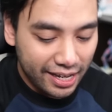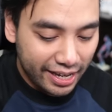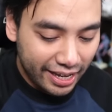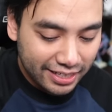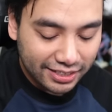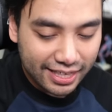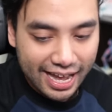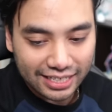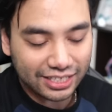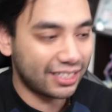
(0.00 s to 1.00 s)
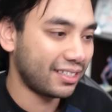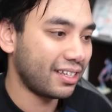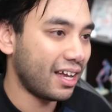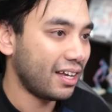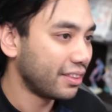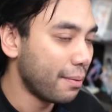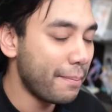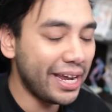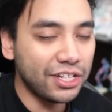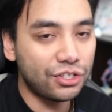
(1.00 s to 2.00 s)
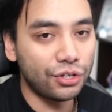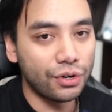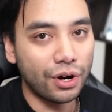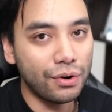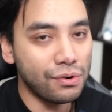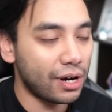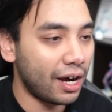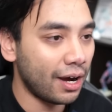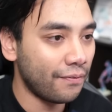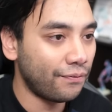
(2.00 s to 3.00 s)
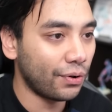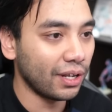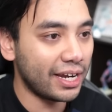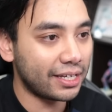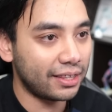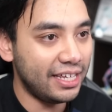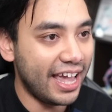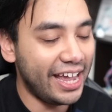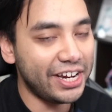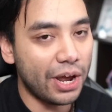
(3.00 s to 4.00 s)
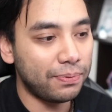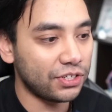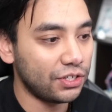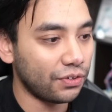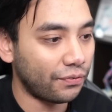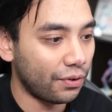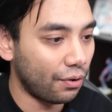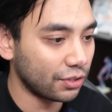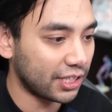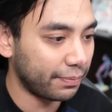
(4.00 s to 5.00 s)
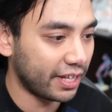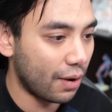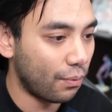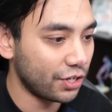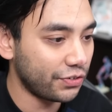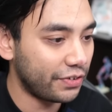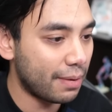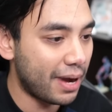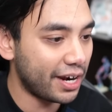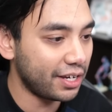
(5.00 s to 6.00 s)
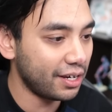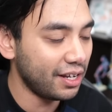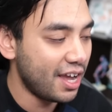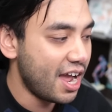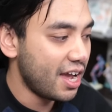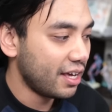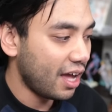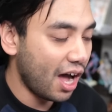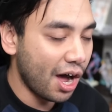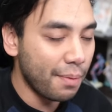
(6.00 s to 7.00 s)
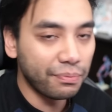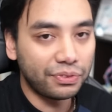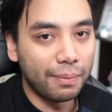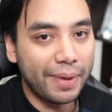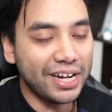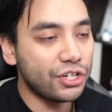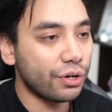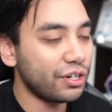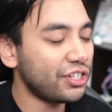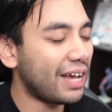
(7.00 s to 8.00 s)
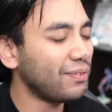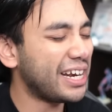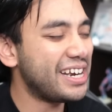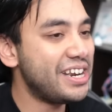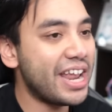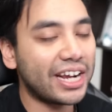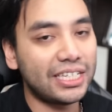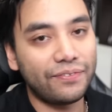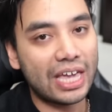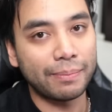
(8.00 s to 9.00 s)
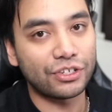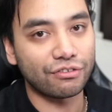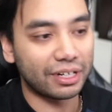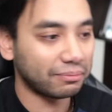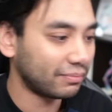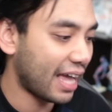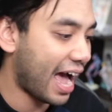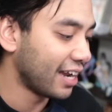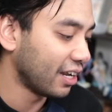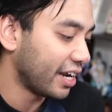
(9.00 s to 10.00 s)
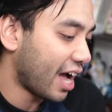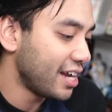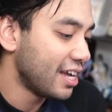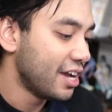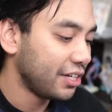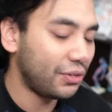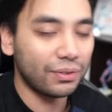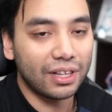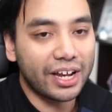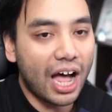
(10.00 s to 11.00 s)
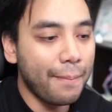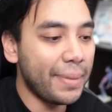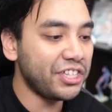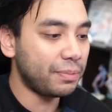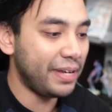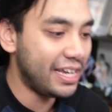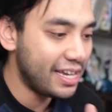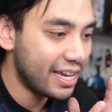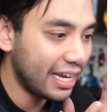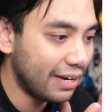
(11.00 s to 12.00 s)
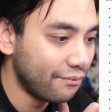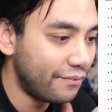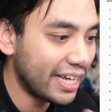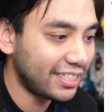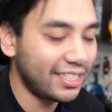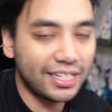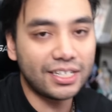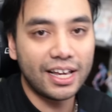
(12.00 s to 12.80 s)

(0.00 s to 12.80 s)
is that the main duo for like the 8 episodes of or something that I watch of Yamada-kun, the main duo just have like negative chemistry, and like I'm meant to be invested